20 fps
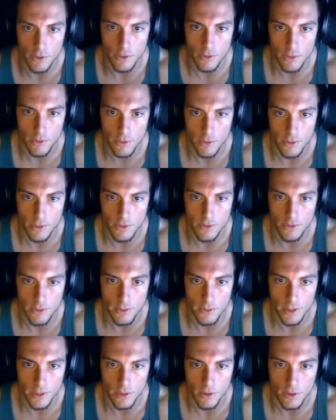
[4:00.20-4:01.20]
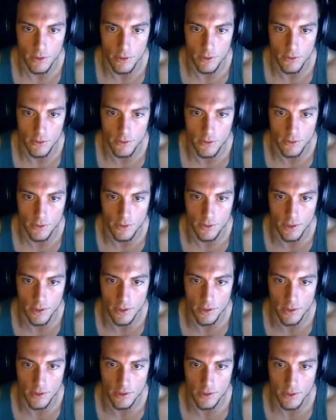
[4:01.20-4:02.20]
something across the screen,
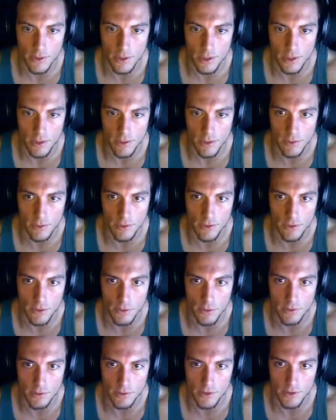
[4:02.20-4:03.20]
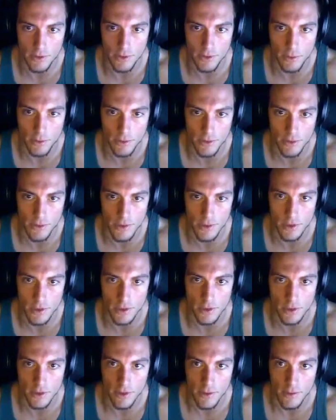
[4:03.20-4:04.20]
even if it's doing less damage,
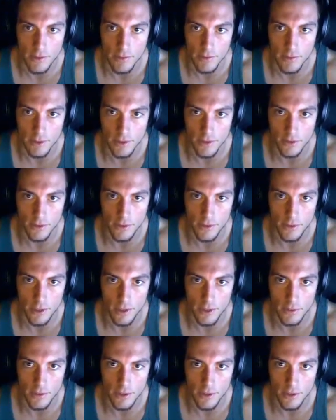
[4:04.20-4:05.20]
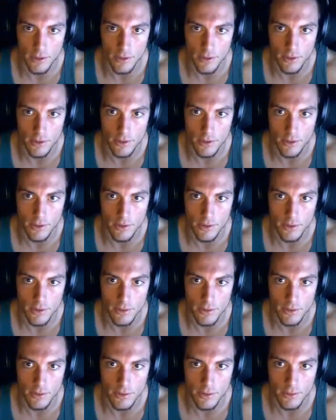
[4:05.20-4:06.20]
like this guy over here,
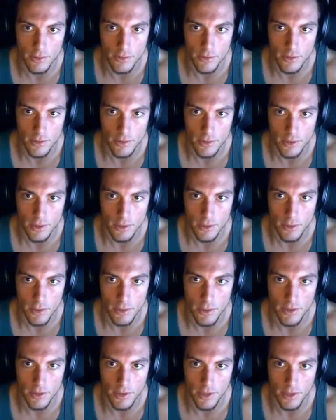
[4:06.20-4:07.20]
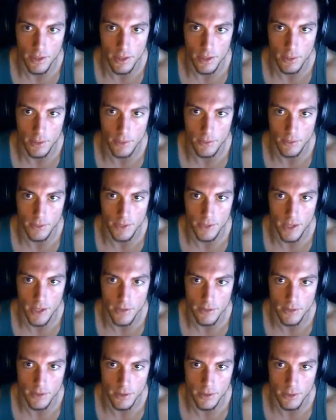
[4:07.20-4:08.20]
by the time I would have got to him and
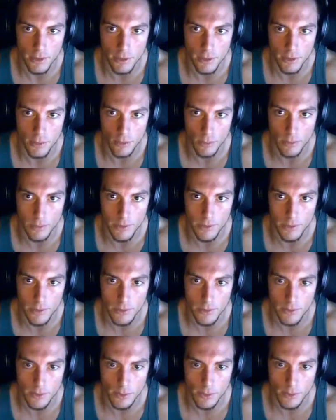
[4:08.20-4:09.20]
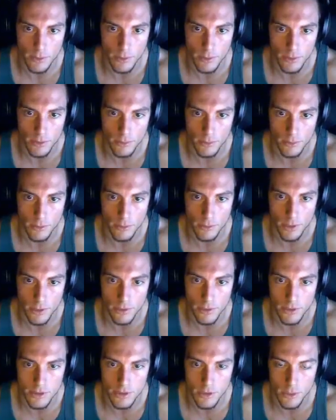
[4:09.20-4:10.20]
killed him with bears, even though bears is more damage, it would
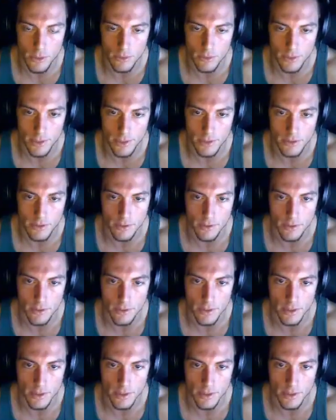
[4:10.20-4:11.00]
have actually taken